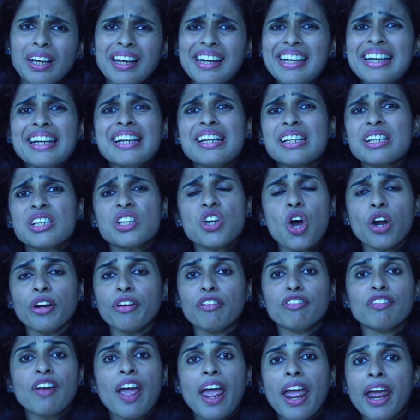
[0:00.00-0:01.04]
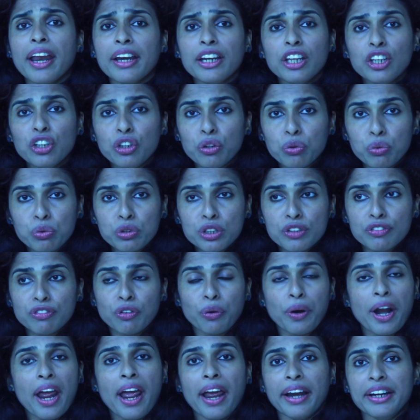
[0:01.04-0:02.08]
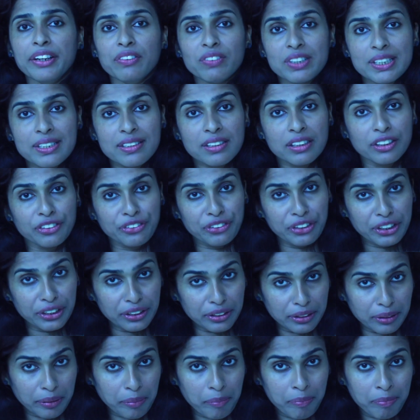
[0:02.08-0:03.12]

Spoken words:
It is not of any use for anyone's career.